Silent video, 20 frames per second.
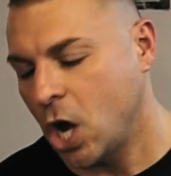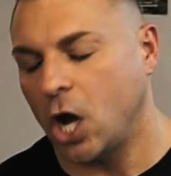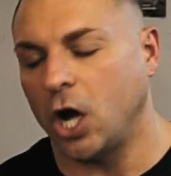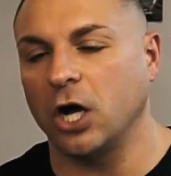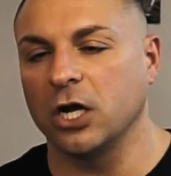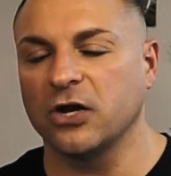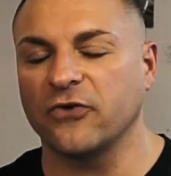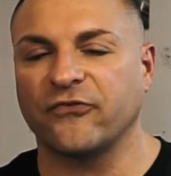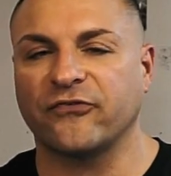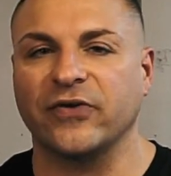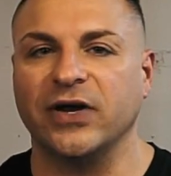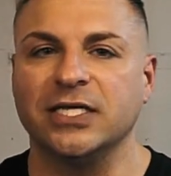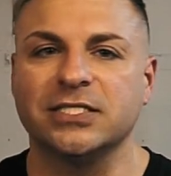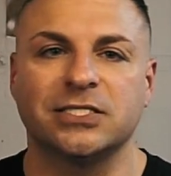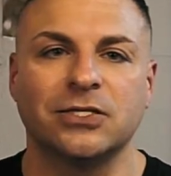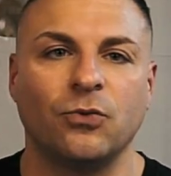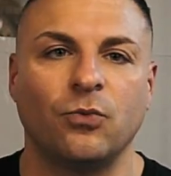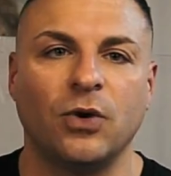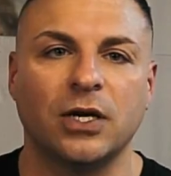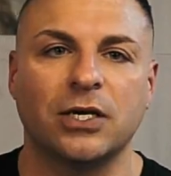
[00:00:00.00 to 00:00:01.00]
All your
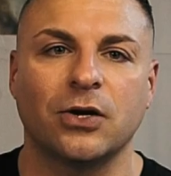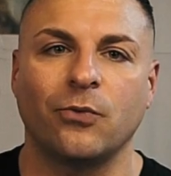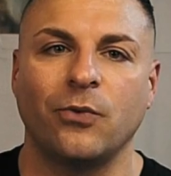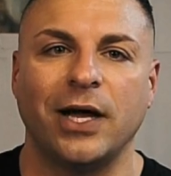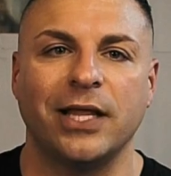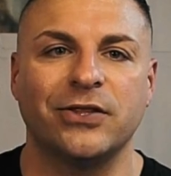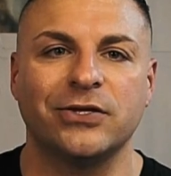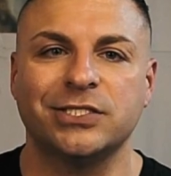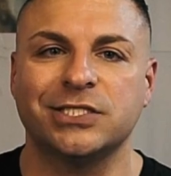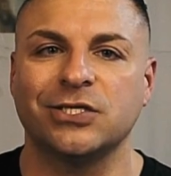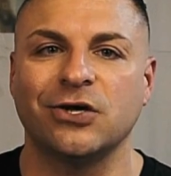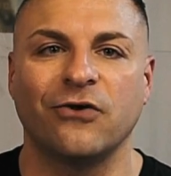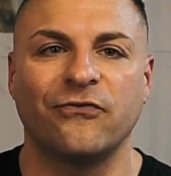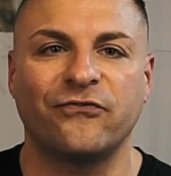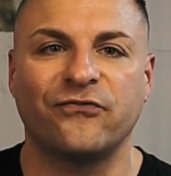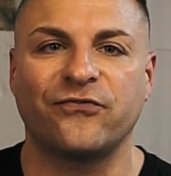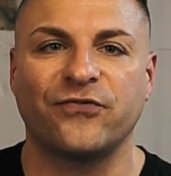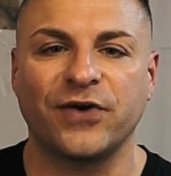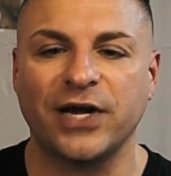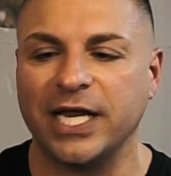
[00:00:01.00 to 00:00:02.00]
friends will wonder why they're so
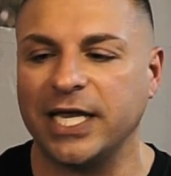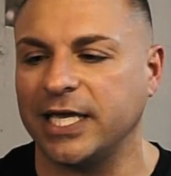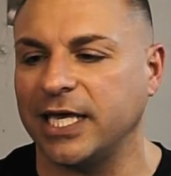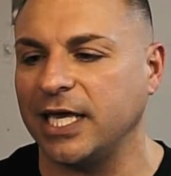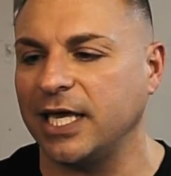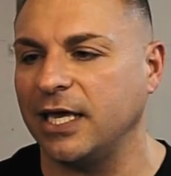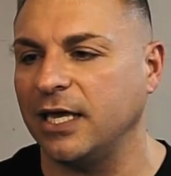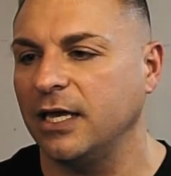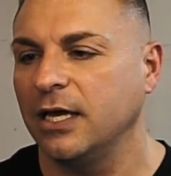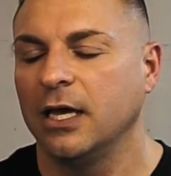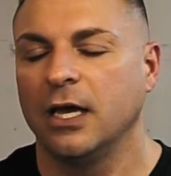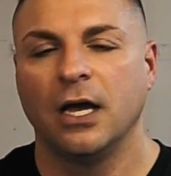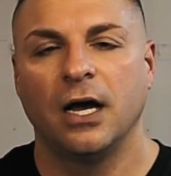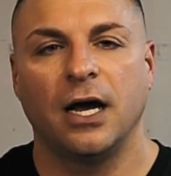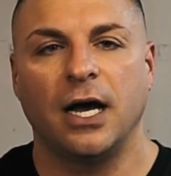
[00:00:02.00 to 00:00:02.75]
freaky.